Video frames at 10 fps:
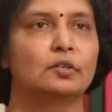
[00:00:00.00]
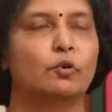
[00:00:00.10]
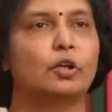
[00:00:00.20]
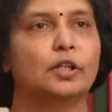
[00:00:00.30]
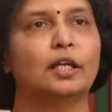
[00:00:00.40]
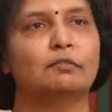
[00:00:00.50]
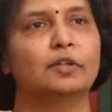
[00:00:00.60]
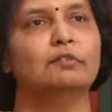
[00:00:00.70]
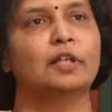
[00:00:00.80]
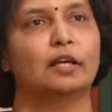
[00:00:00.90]
For that,
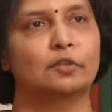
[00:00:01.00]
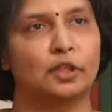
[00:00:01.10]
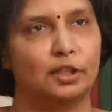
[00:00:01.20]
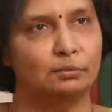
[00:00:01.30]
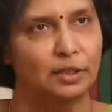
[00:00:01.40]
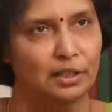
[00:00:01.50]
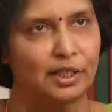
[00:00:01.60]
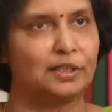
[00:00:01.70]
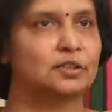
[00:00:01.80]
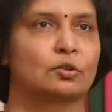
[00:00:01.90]
we will have to keep the
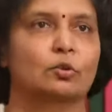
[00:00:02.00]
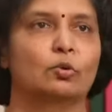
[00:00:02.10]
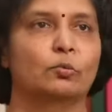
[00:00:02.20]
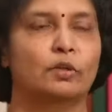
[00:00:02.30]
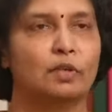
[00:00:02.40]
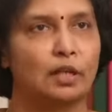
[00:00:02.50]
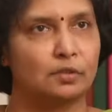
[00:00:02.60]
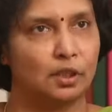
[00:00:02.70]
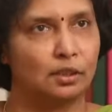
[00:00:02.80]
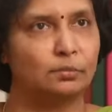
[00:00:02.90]
lights low, we will have
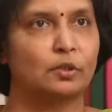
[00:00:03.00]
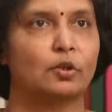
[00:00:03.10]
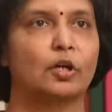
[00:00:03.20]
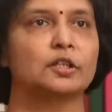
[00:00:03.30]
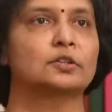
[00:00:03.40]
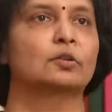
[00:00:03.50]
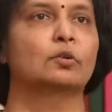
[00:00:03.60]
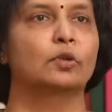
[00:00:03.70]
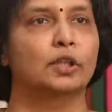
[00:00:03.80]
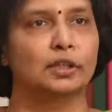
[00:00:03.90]
to keep the noise
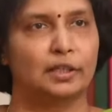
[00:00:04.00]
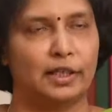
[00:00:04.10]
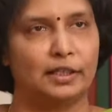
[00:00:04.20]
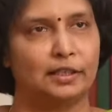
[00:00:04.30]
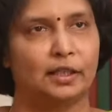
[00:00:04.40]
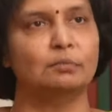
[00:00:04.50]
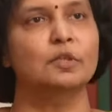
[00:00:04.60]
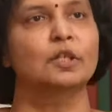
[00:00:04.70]
low in the night time